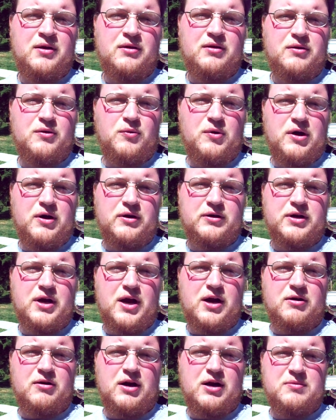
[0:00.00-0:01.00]
wiring
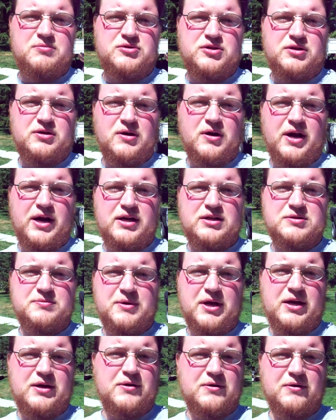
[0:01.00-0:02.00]
diagrams in your Haynes
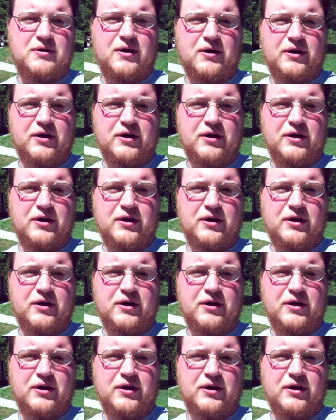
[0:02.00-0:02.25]
manual aren't going